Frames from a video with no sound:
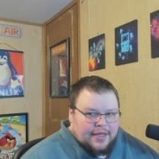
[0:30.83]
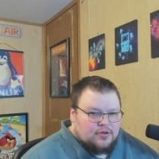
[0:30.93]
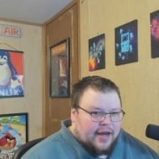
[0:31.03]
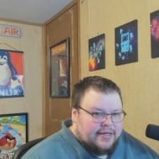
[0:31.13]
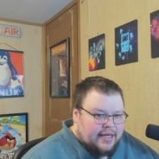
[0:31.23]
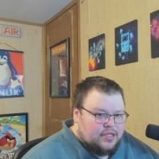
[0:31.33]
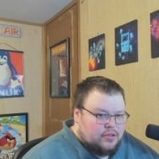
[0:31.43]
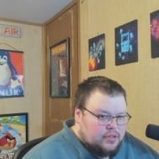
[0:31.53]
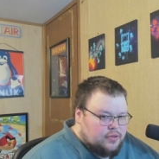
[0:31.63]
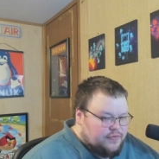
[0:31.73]
and trying to
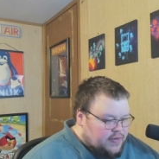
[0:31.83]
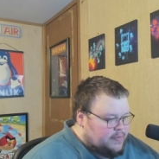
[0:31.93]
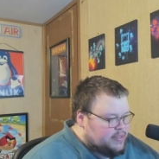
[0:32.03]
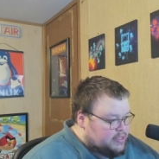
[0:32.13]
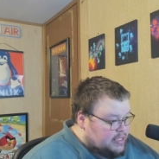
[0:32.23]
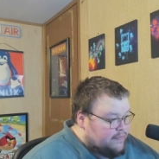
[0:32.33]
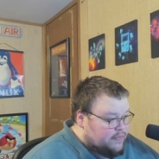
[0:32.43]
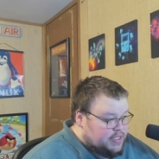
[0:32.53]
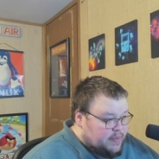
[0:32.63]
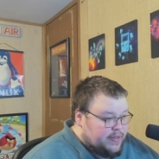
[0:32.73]
get you to use Vim is
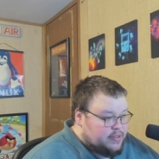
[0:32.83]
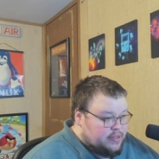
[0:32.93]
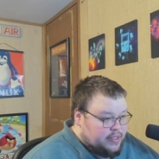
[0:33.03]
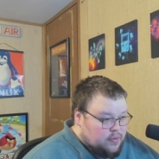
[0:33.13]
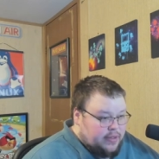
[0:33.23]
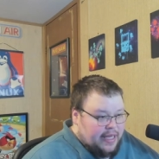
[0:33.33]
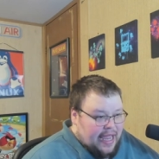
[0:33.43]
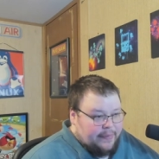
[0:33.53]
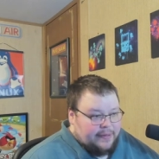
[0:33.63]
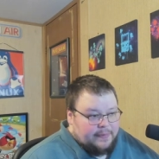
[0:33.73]
definitely something that's going to
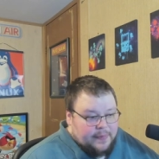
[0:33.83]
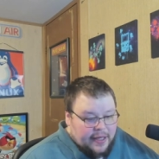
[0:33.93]
happen.